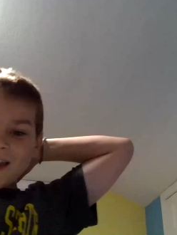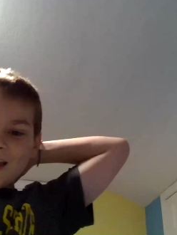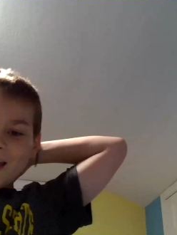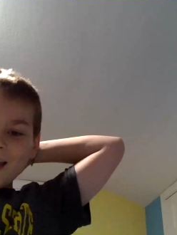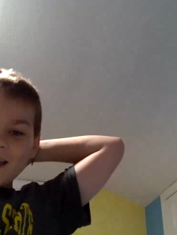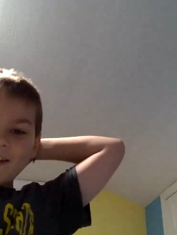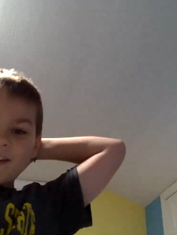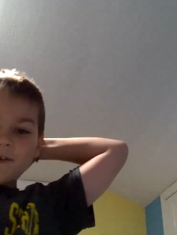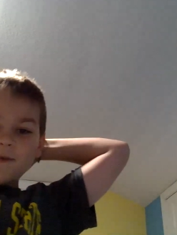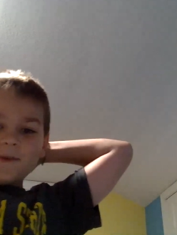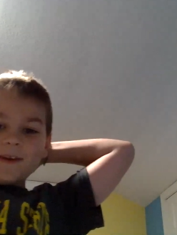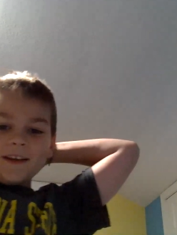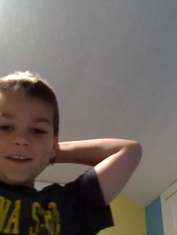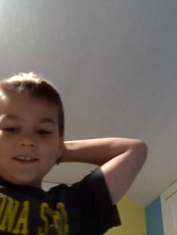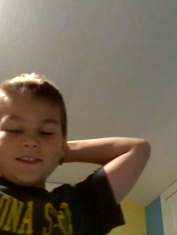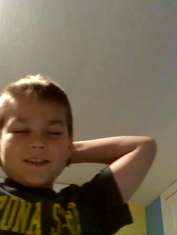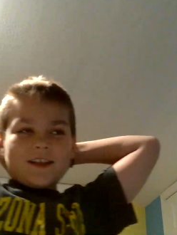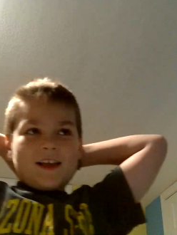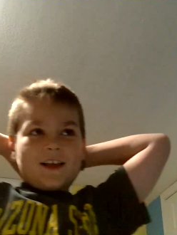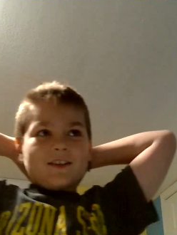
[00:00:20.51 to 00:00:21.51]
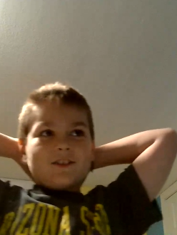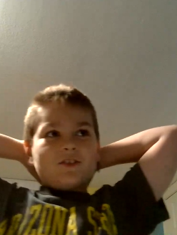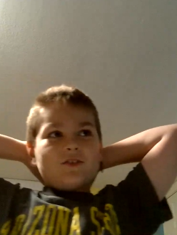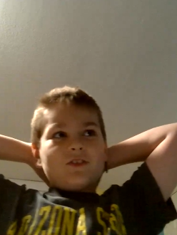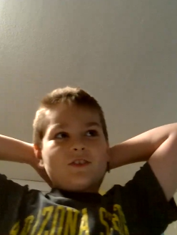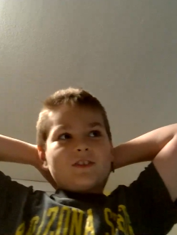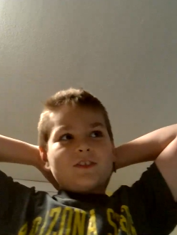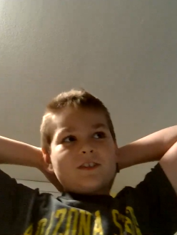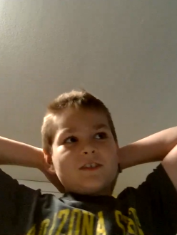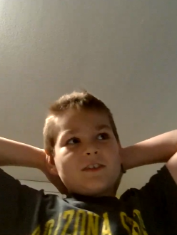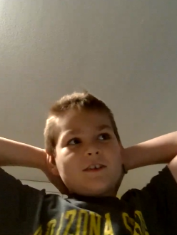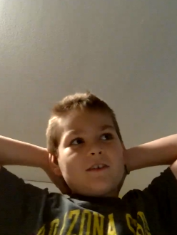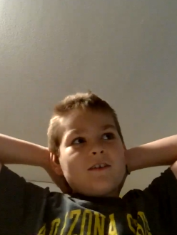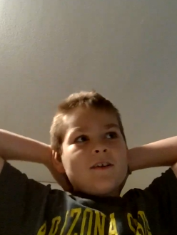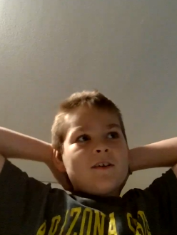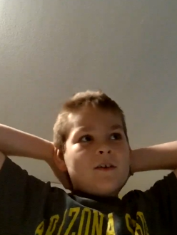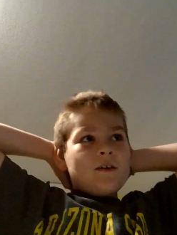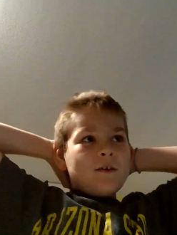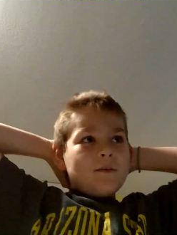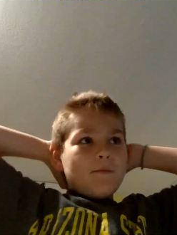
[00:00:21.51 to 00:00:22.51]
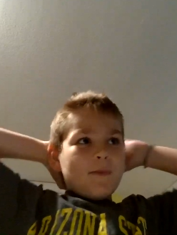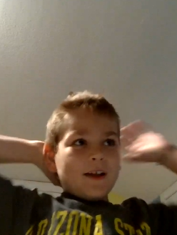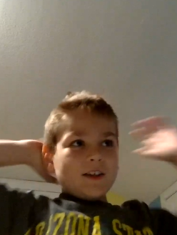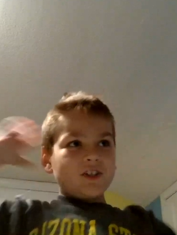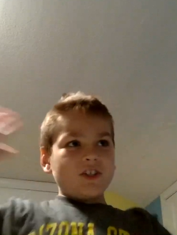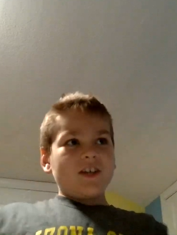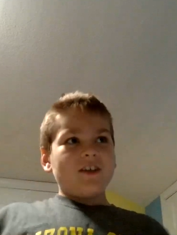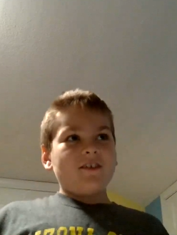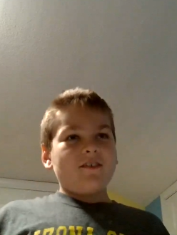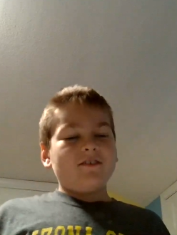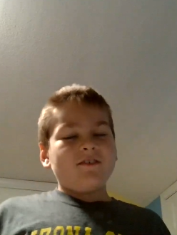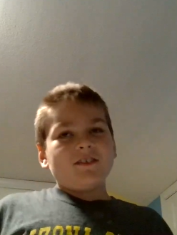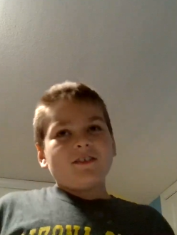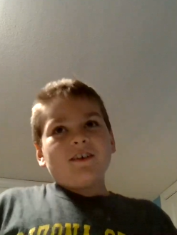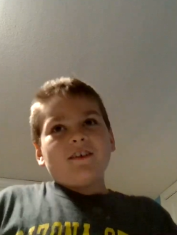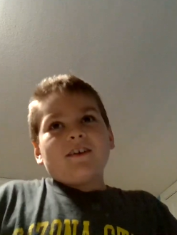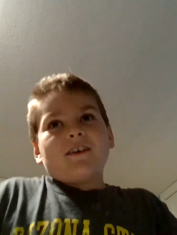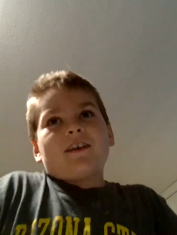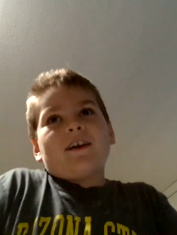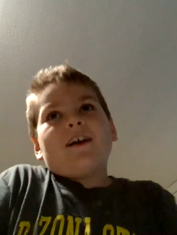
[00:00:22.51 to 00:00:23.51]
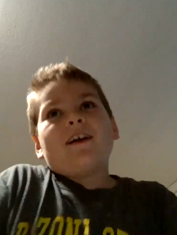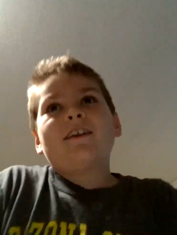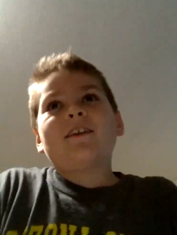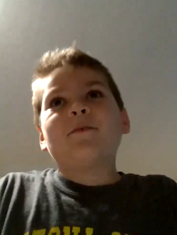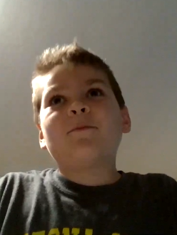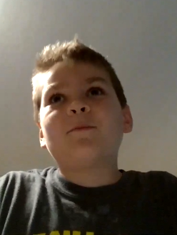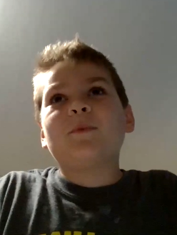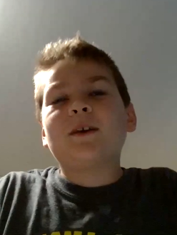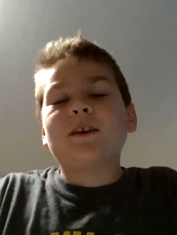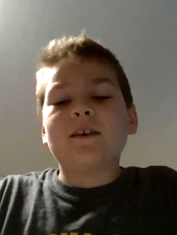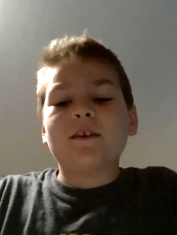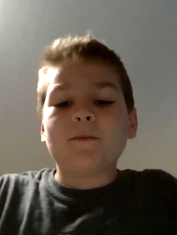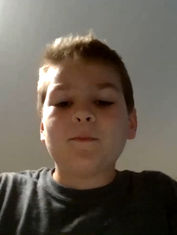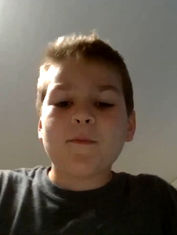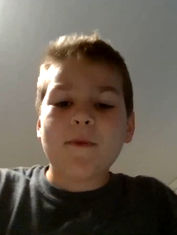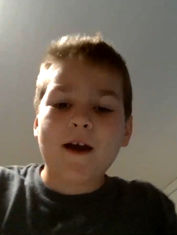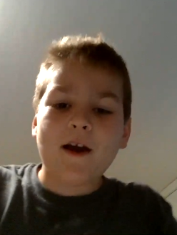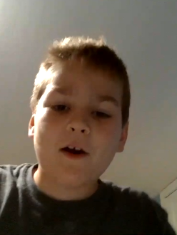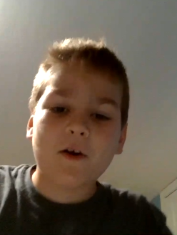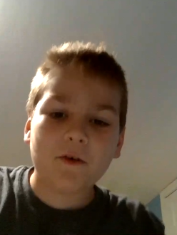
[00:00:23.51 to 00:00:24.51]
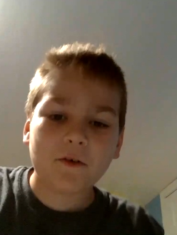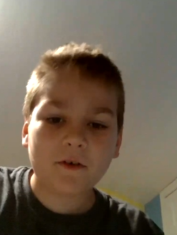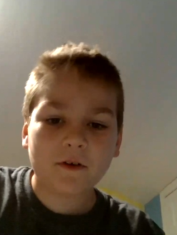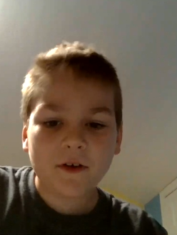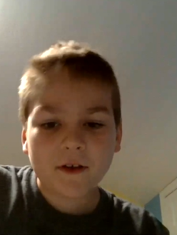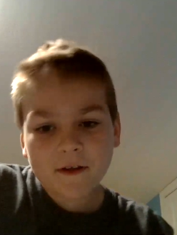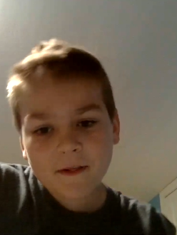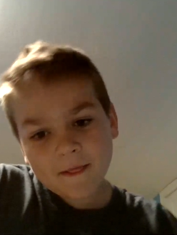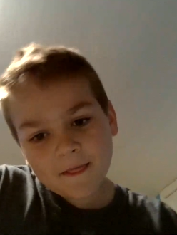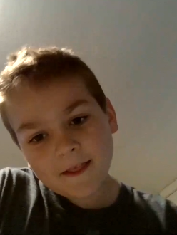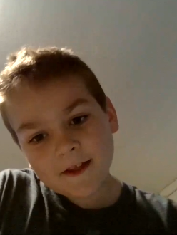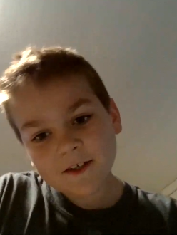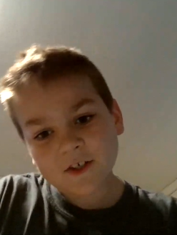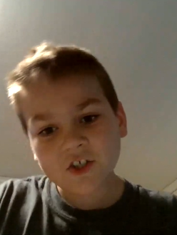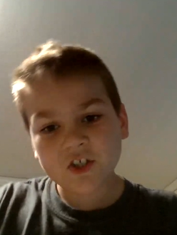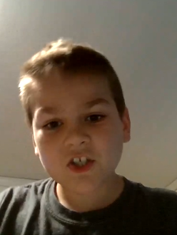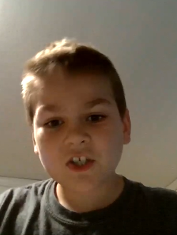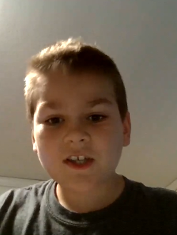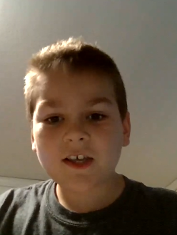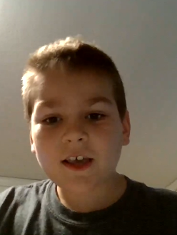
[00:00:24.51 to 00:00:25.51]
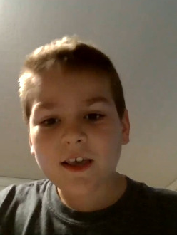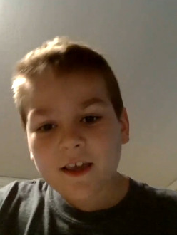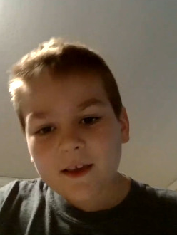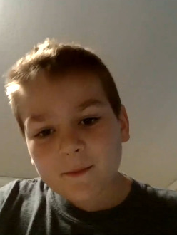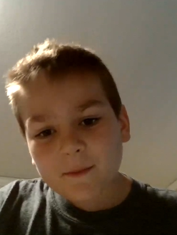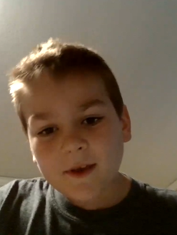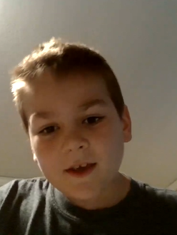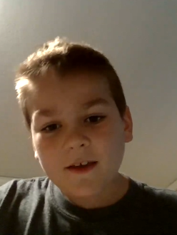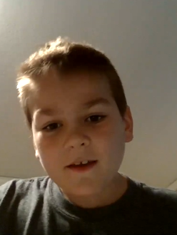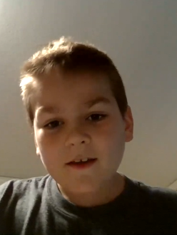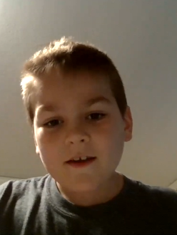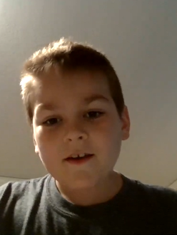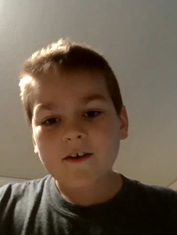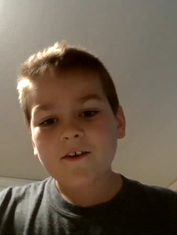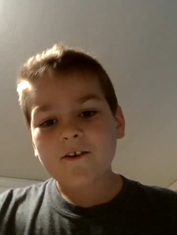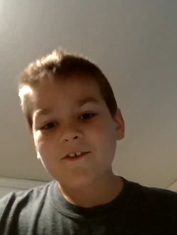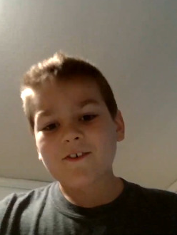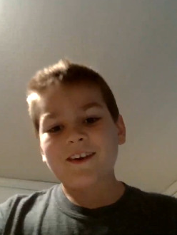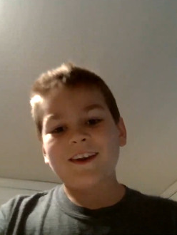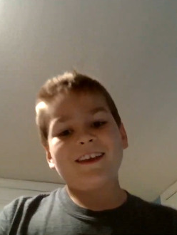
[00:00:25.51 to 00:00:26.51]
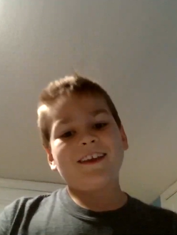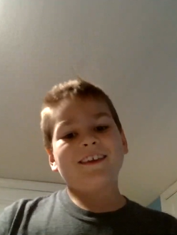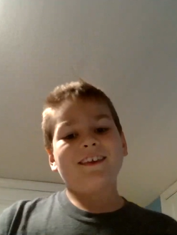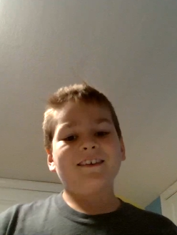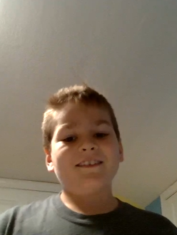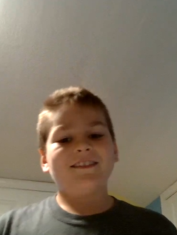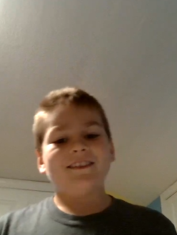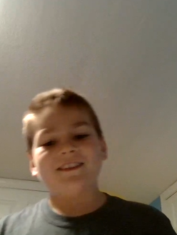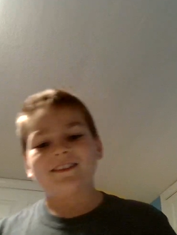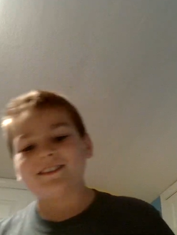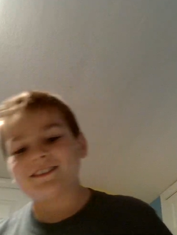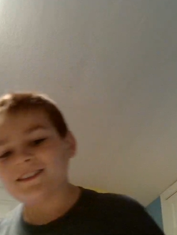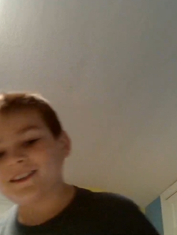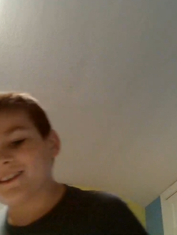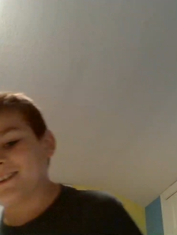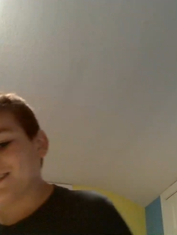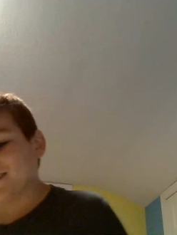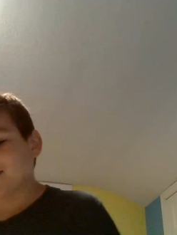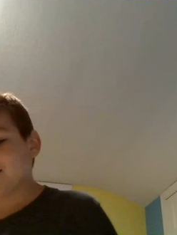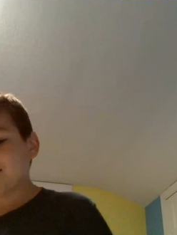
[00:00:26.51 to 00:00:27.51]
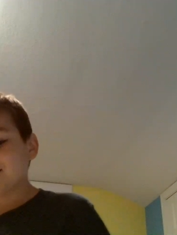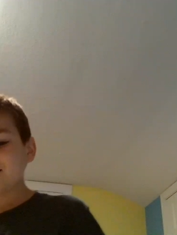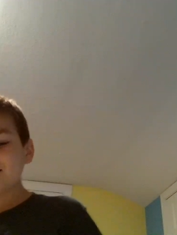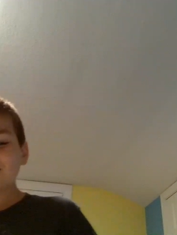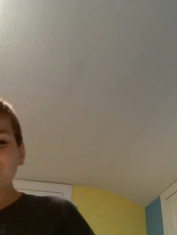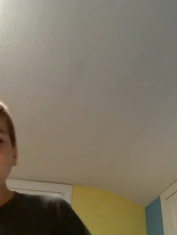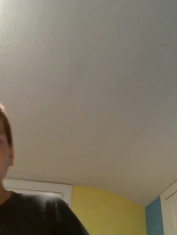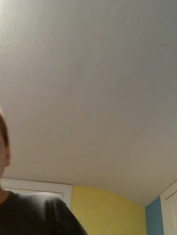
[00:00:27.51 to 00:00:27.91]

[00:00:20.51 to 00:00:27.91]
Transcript: Anyways, yeah, so this is my channel is gonna kind of be about just gaming ridiculousness